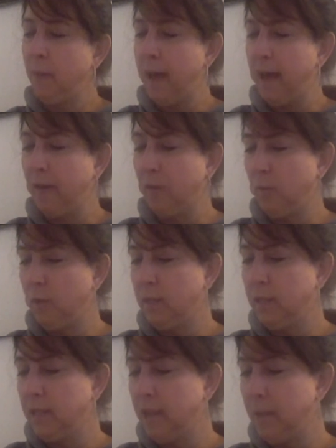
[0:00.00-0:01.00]
path, was
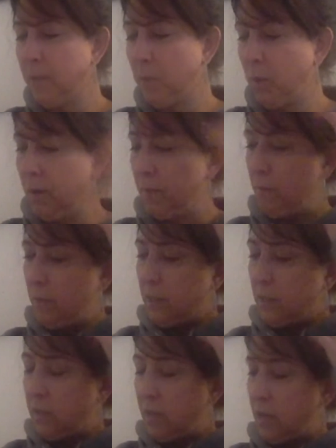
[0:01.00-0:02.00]
the dump where Mr.
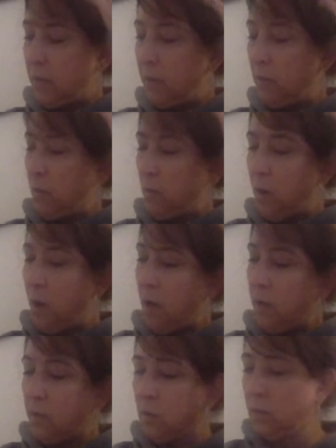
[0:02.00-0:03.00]
Zuckerman threw
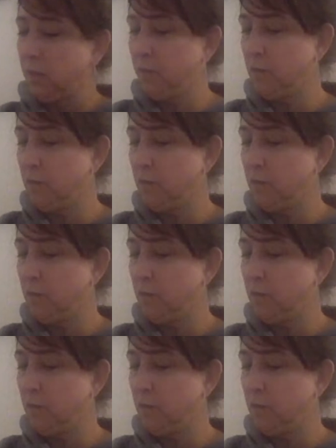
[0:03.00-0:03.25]
all sorts of